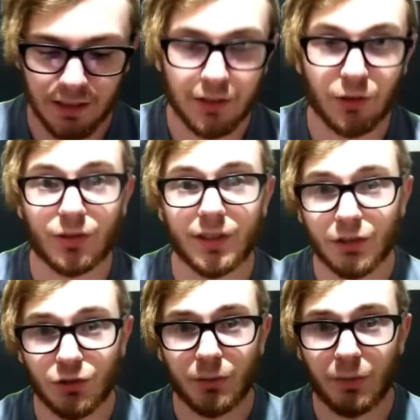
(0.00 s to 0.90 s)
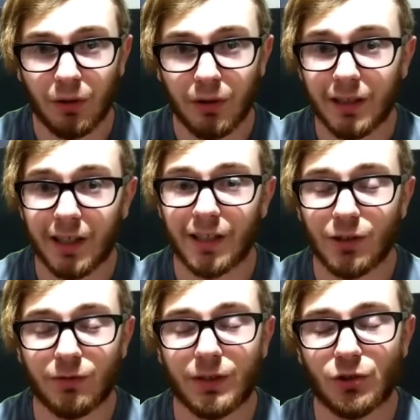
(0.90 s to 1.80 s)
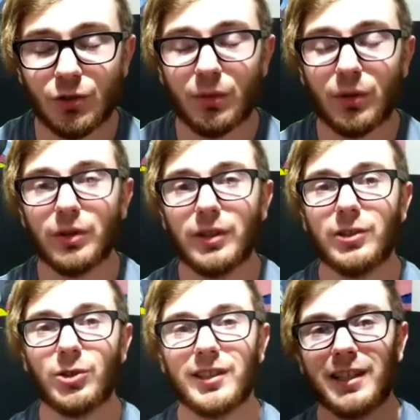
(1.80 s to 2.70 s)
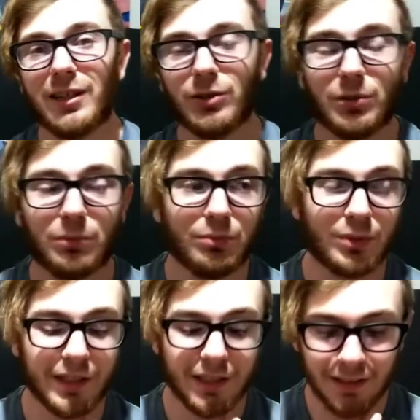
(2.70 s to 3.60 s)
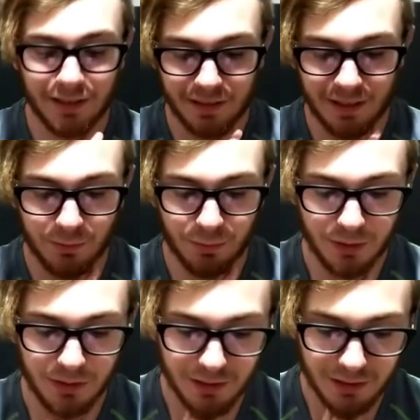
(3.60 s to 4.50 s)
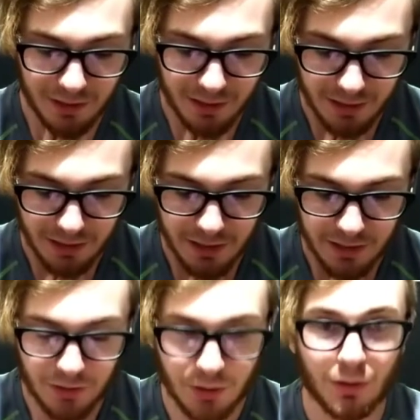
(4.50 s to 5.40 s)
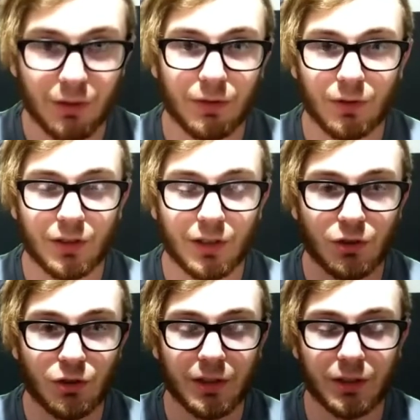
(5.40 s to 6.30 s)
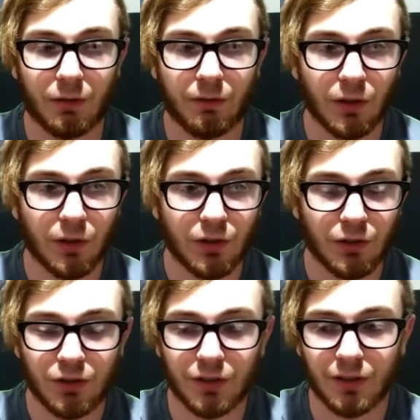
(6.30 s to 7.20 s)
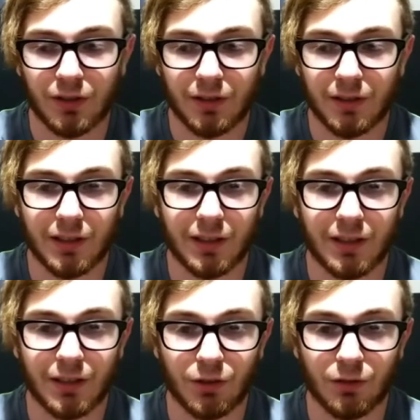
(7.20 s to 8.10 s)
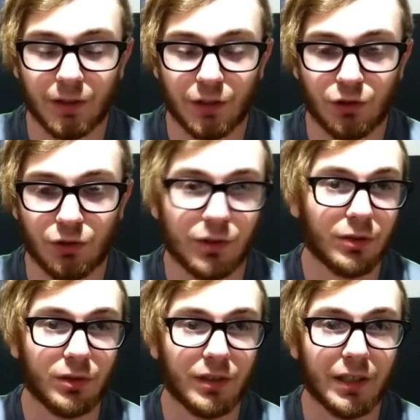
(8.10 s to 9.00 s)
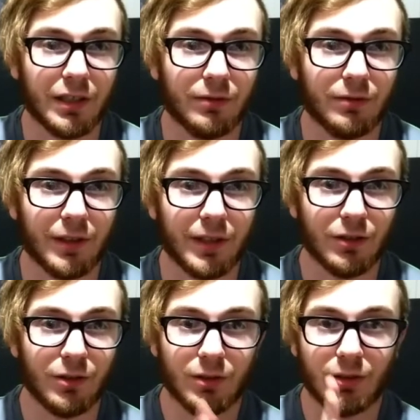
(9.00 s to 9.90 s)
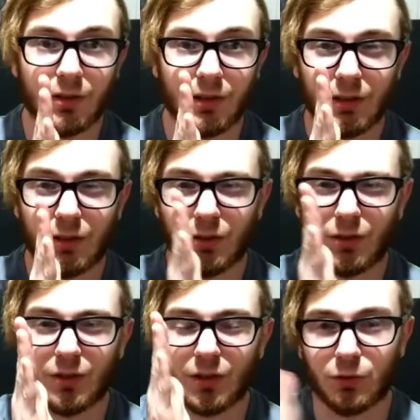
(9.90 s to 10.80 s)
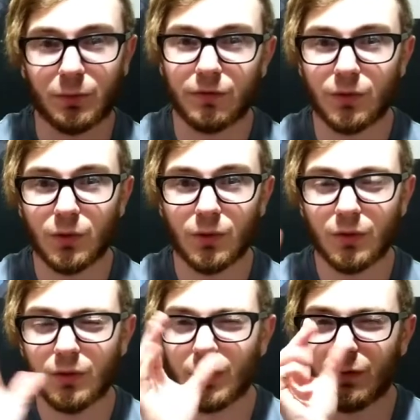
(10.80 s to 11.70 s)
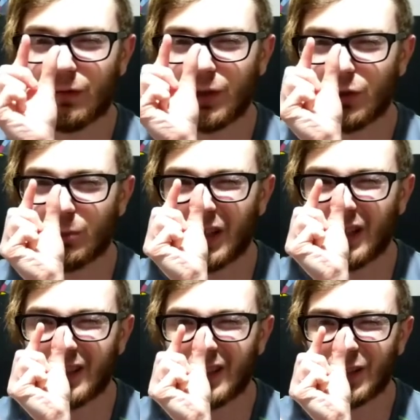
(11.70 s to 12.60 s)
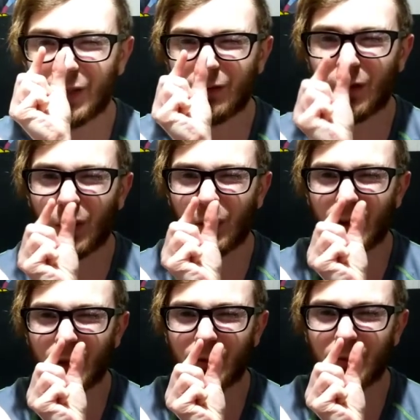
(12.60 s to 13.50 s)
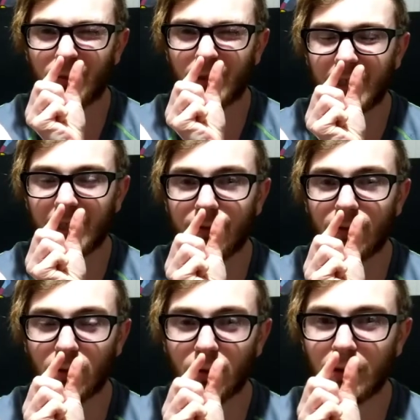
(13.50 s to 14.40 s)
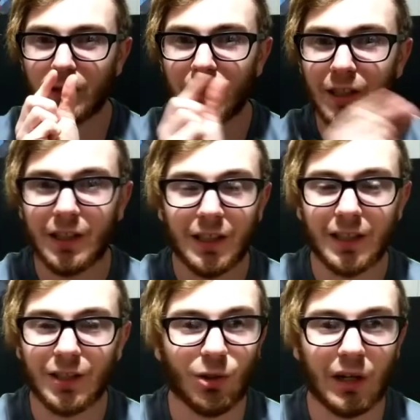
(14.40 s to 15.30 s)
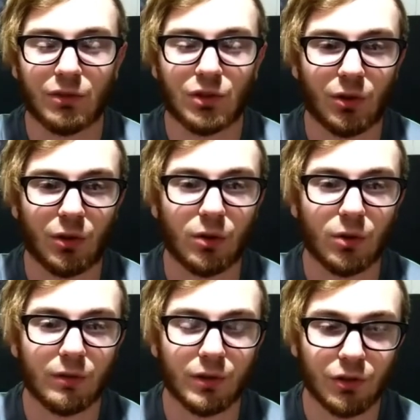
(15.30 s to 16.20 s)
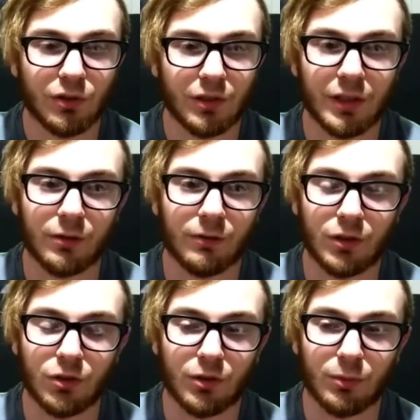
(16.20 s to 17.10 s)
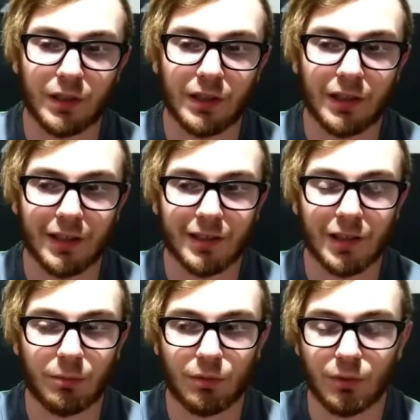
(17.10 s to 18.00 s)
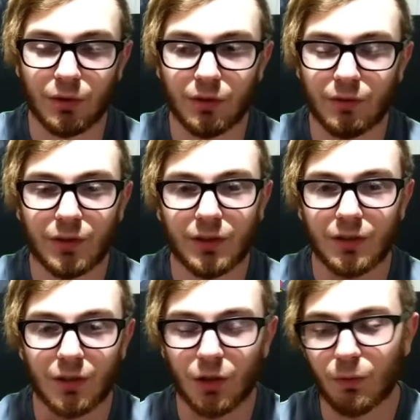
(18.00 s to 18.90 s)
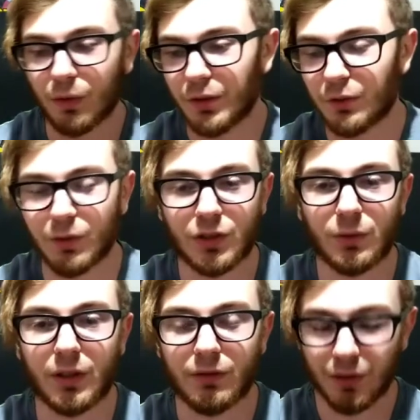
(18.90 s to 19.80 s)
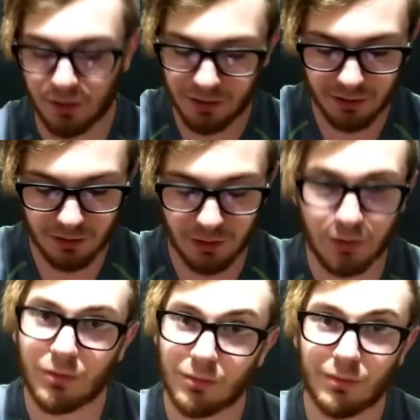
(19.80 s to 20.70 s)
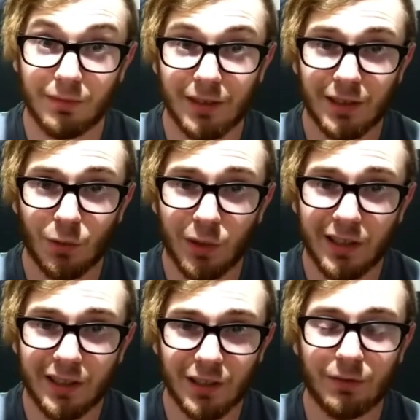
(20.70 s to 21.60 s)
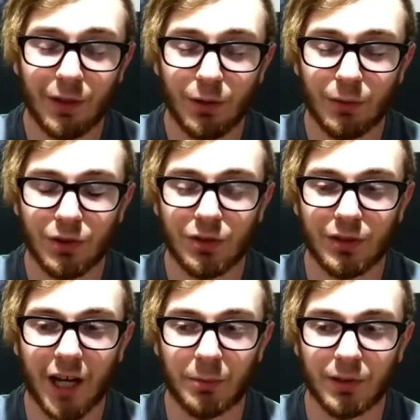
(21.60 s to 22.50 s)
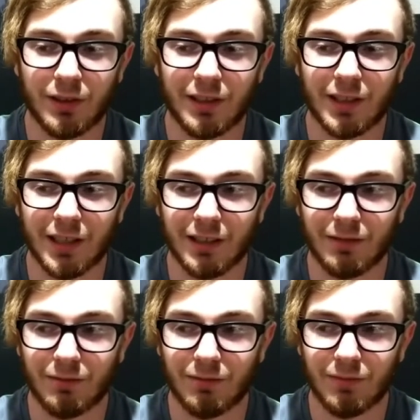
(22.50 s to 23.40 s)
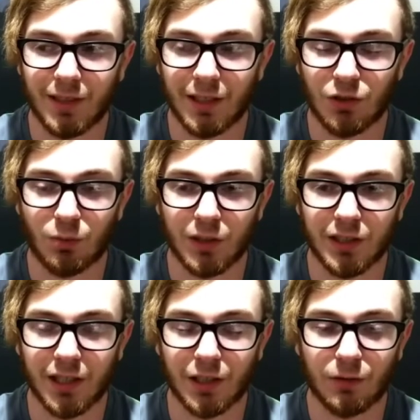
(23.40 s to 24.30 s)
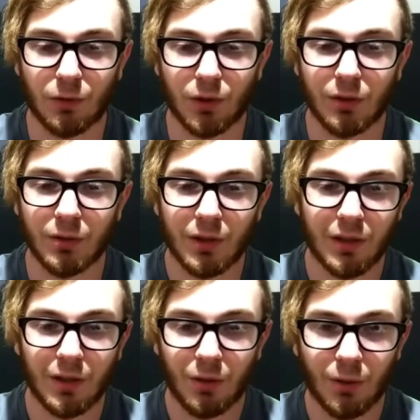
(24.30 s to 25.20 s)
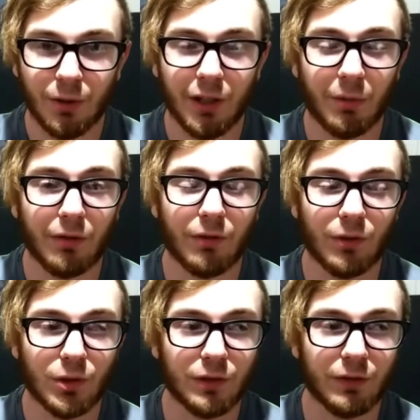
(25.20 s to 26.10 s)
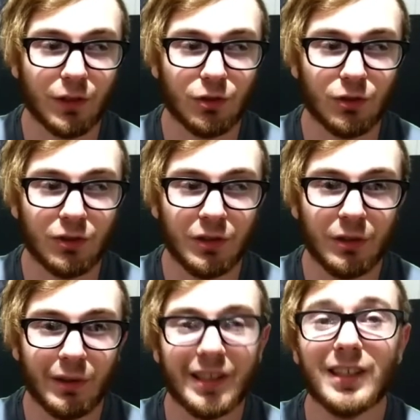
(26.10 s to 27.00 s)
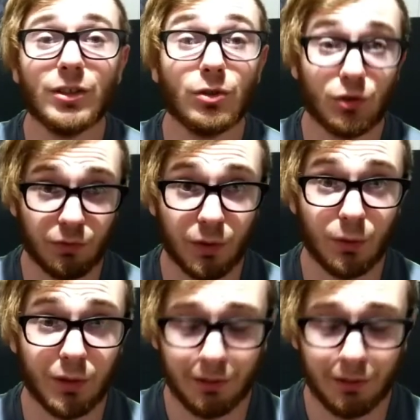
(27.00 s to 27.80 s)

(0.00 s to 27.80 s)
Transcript: Your signature bar and your finisher bar are now completely separate. So if your signature gets reversed, then your finisher's safe. Like, your signature will be full, your finisher will be like this far from getting full. You don't have to start all over. You can still hit your finisher within the next couple moves. No worries whatsoever. So, the win could very well still happen in like the next 20 seconds for you. Or they might reverse the finisher too, and then you're screwed.